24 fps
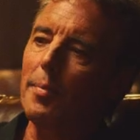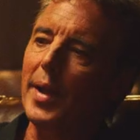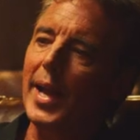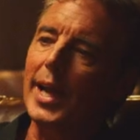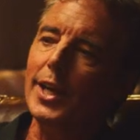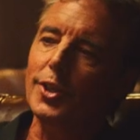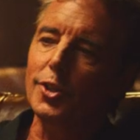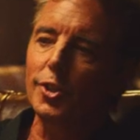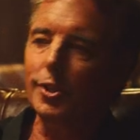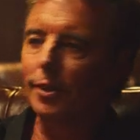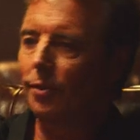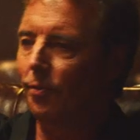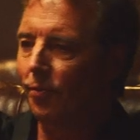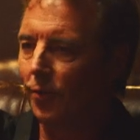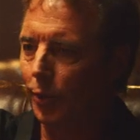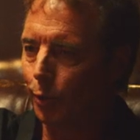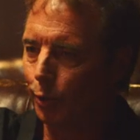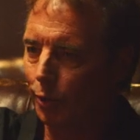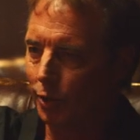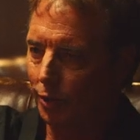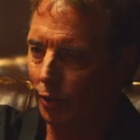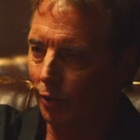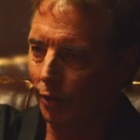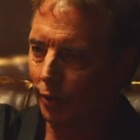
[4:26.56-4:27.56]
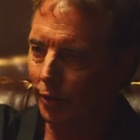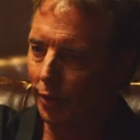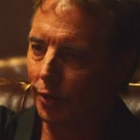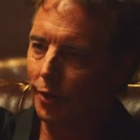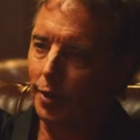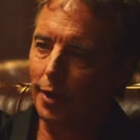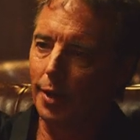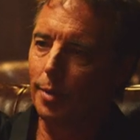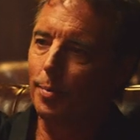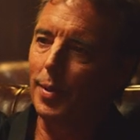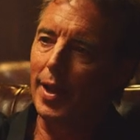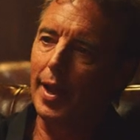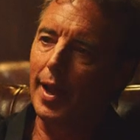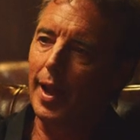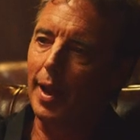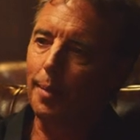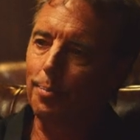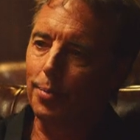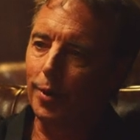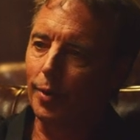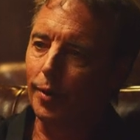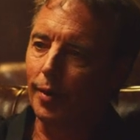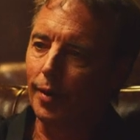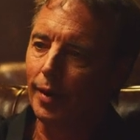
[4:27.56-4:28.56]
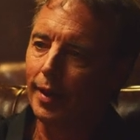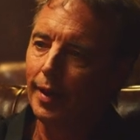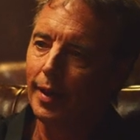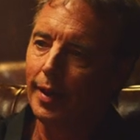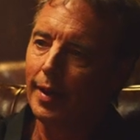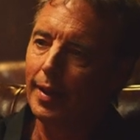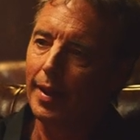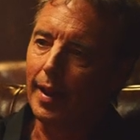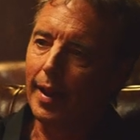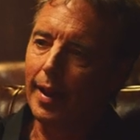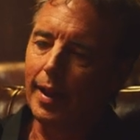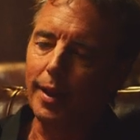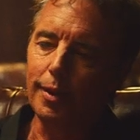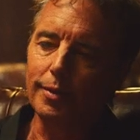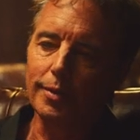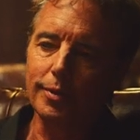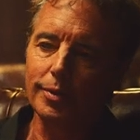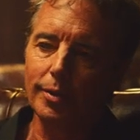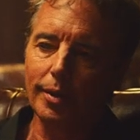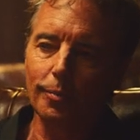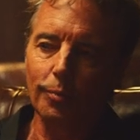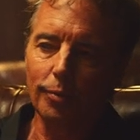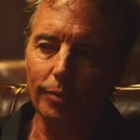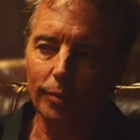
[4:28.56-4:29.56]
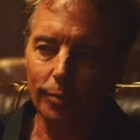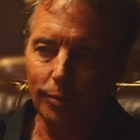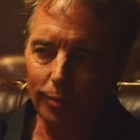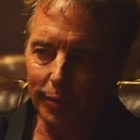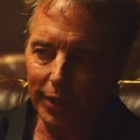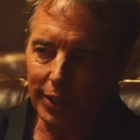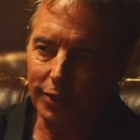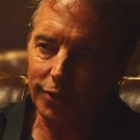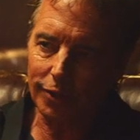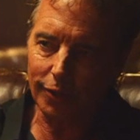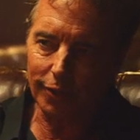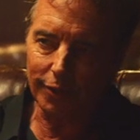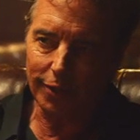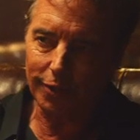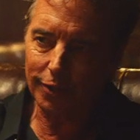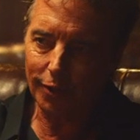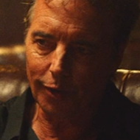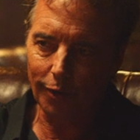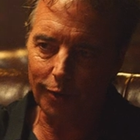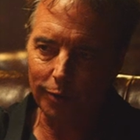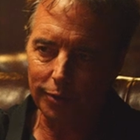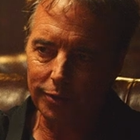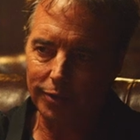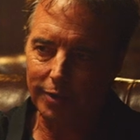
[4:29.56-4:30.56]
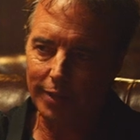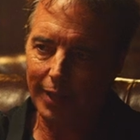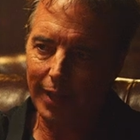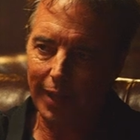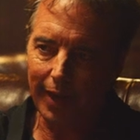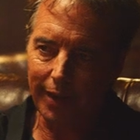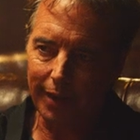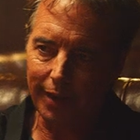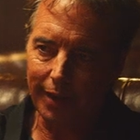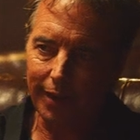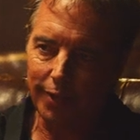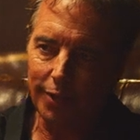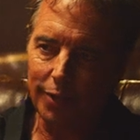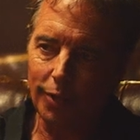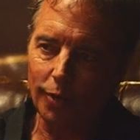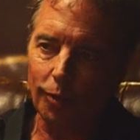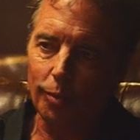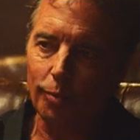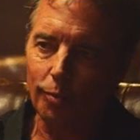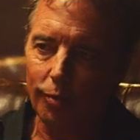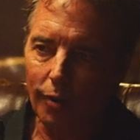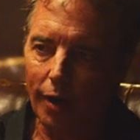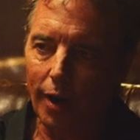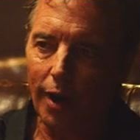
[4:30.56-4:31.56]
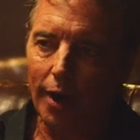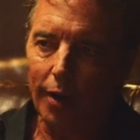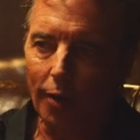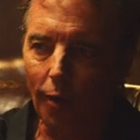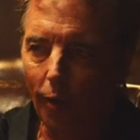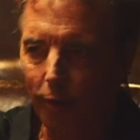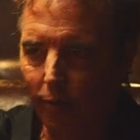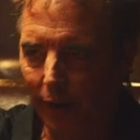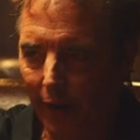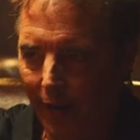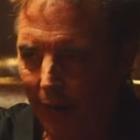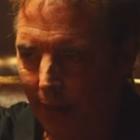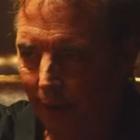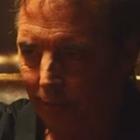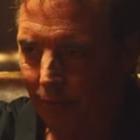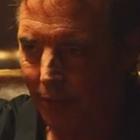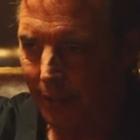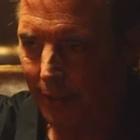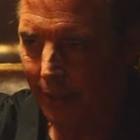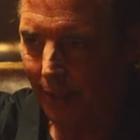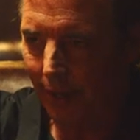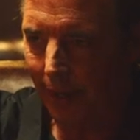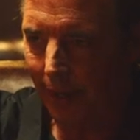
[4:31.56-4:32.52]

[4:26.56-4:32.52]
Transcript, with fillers: imagined future, you're going to be happier. And research shows that you're wrong over half the